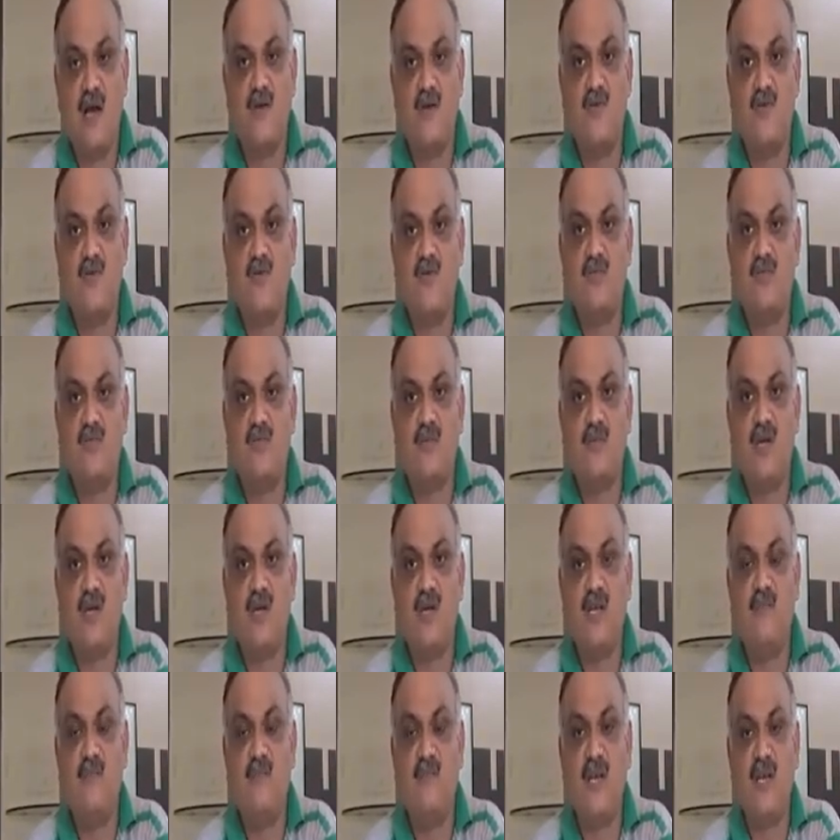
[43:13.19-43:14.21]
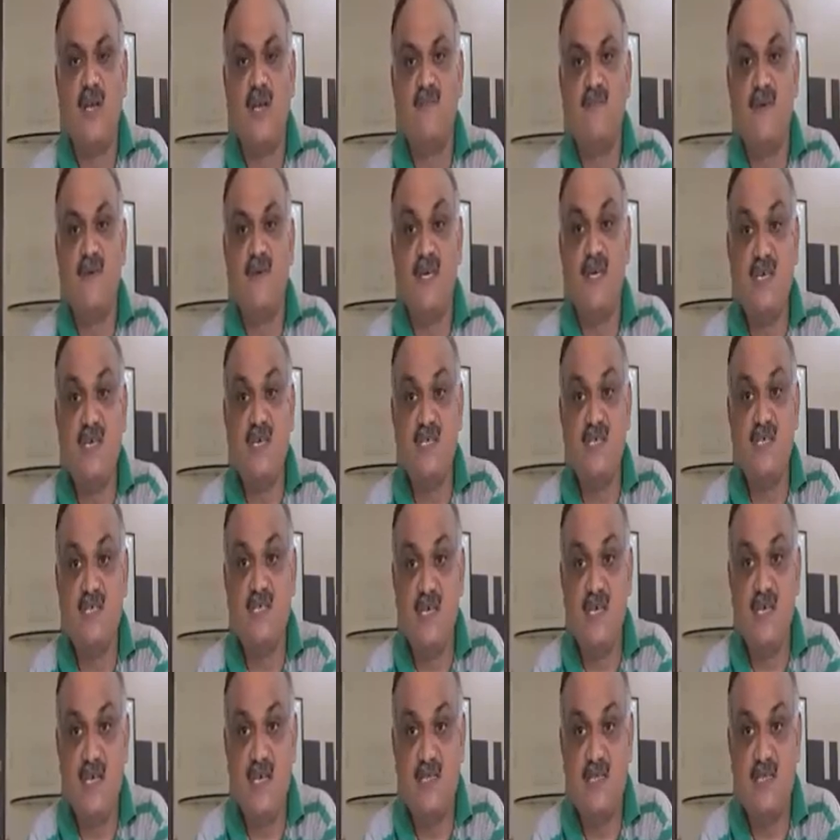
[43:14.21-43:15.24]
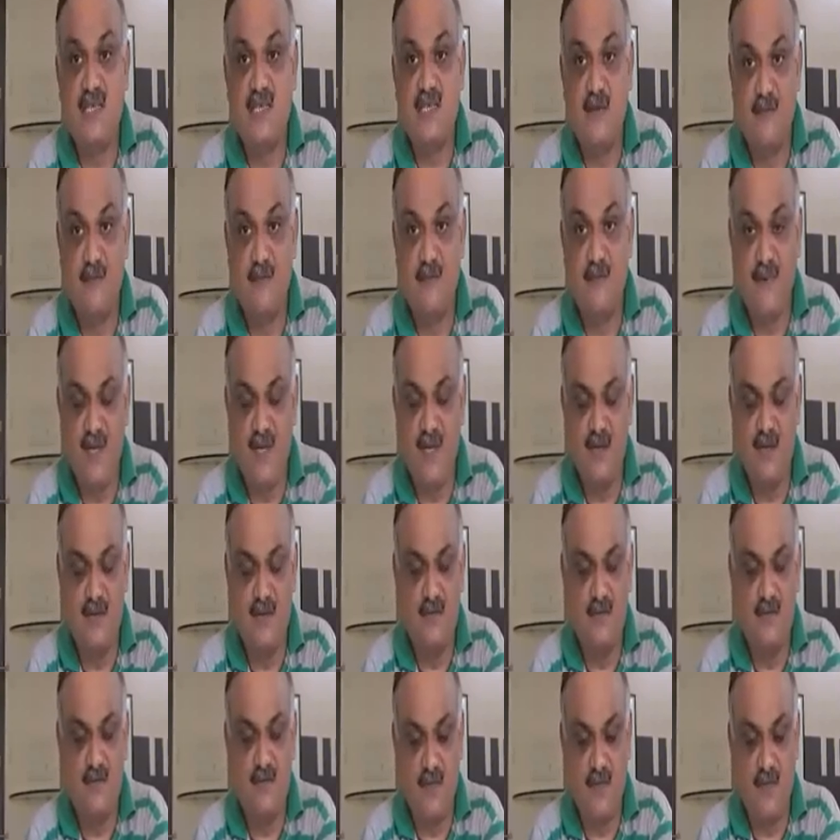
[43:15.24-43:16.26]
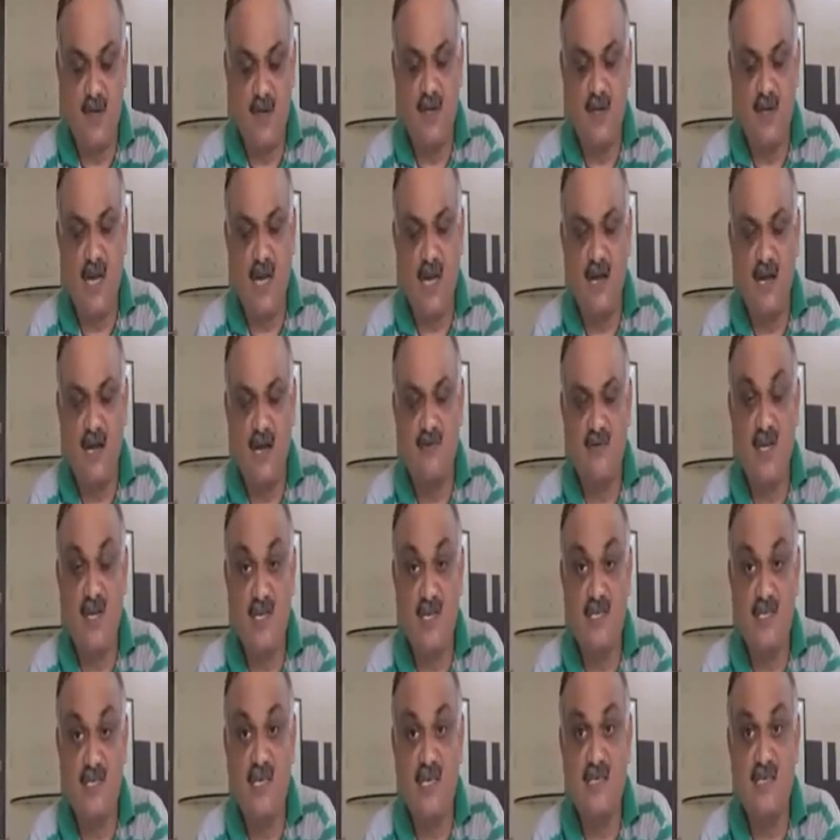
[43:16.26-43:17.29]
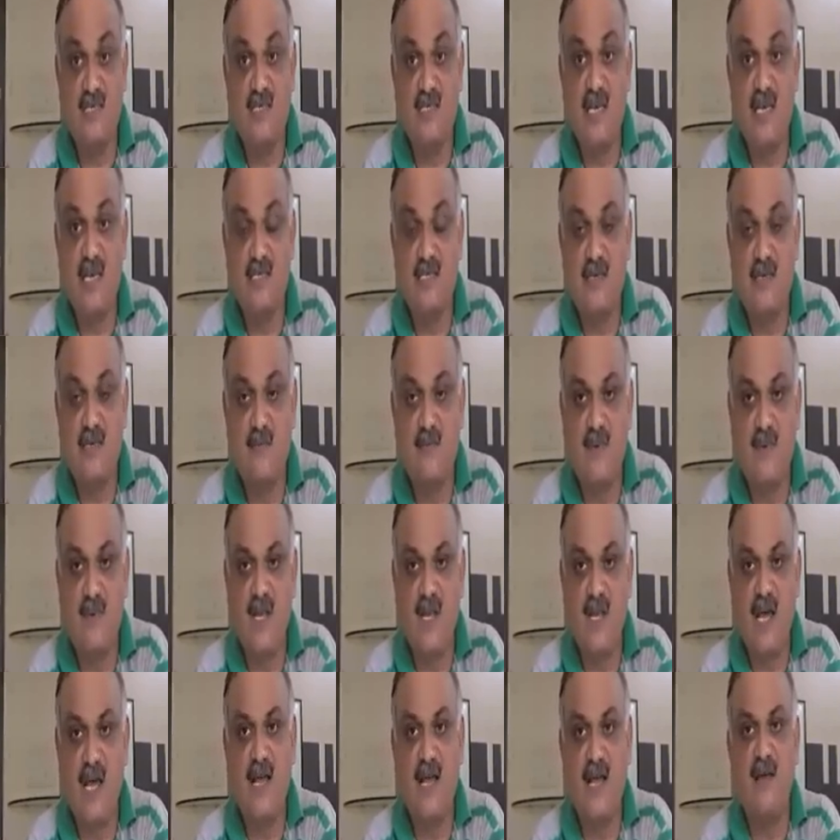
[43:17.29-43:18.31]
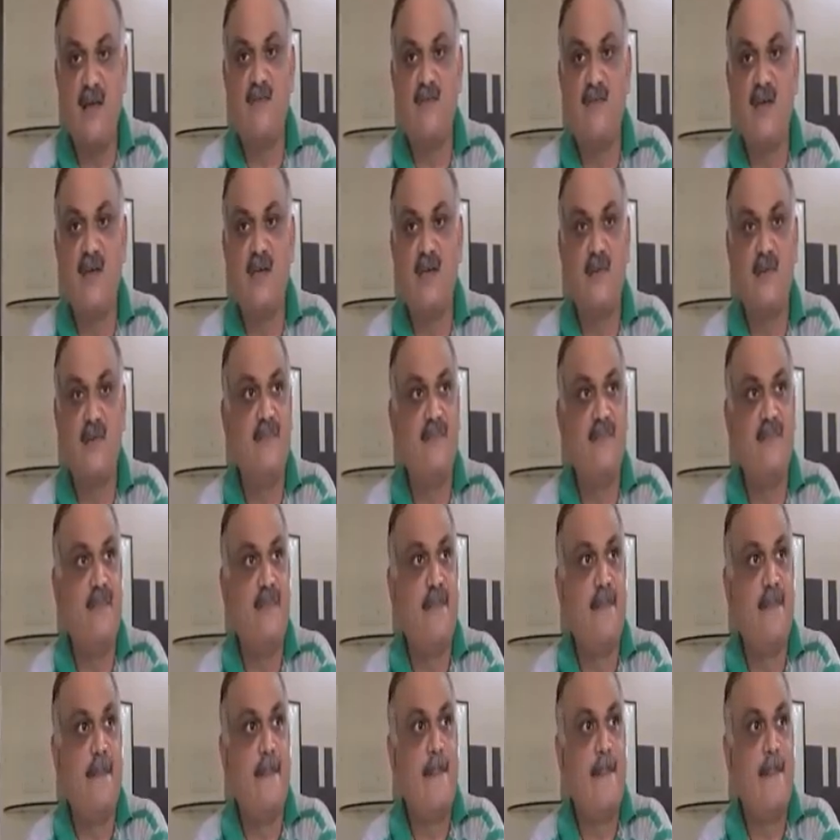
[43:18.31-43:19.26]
how it becomes easy and simple, or how it is easy and simple. I have